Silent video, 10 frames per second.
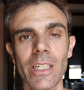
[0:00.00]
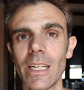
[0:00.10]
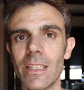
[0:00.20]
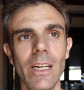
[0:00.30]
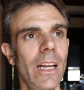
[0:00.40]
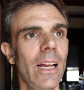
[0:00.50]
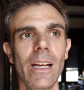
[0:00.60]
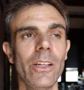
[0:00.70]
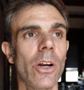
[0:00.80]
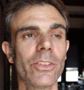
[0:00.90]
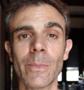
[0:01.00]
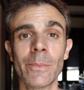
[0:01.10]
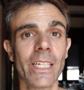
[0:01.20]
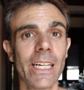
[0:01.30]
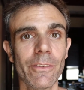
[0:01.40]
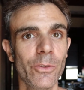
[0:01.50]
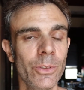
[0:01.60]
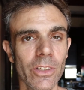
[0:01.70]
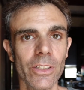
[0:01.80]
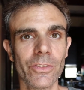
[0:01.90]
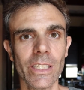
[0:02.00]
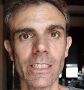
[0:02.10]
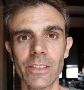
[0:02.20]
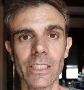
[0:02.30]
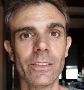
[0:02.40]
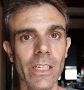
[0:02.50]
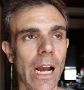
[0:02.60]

And I, you know, sometimes I get food delivery and I just think,